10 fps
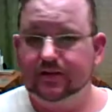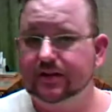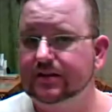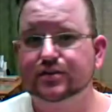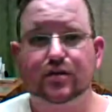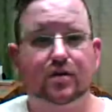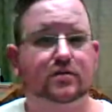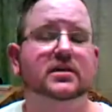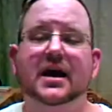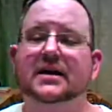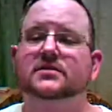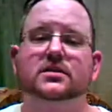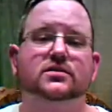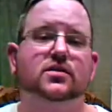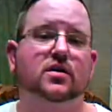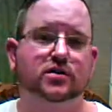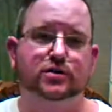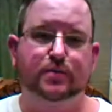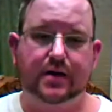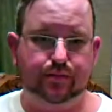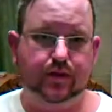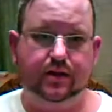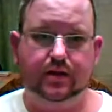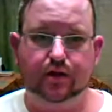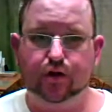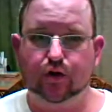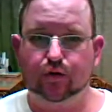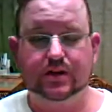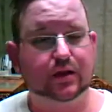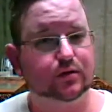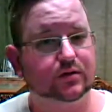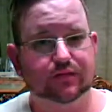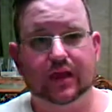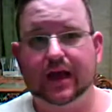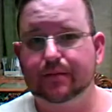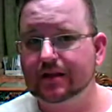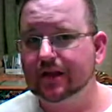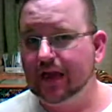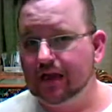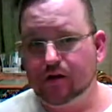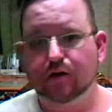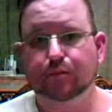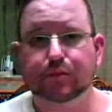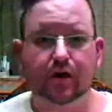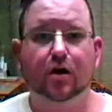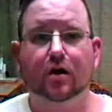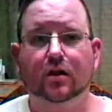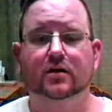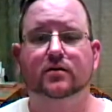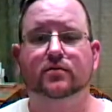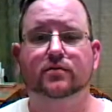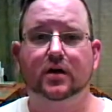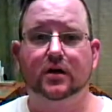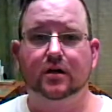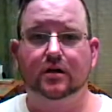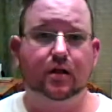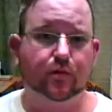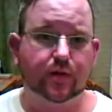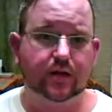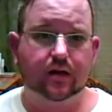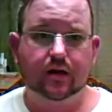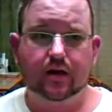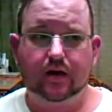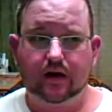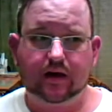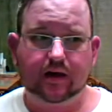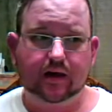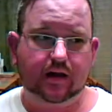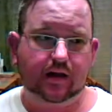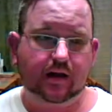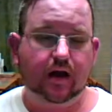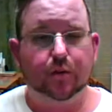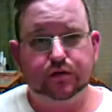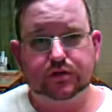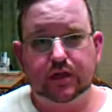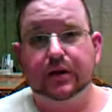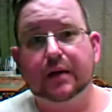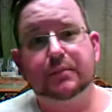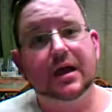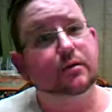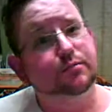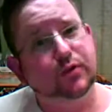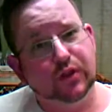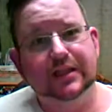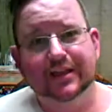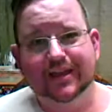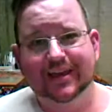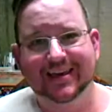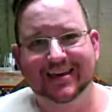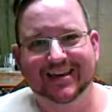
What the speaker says: These are all, guys, these are all just my opinion. You definitely, I'm not the end all be all of coloring. I almost am, but I'm not completely.